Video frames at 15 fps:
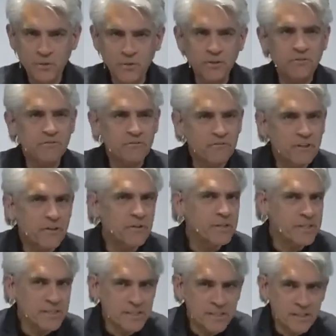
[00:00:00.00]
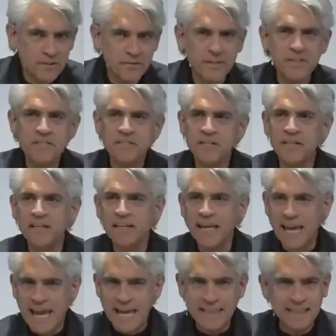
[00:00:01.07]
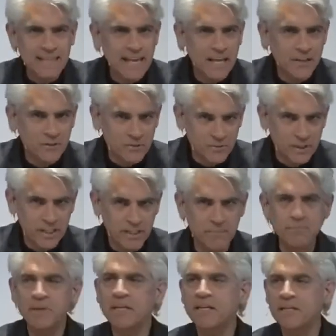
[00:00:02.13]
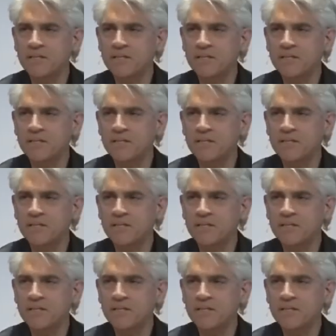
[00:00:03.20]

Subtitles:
to look very seriously at that dream,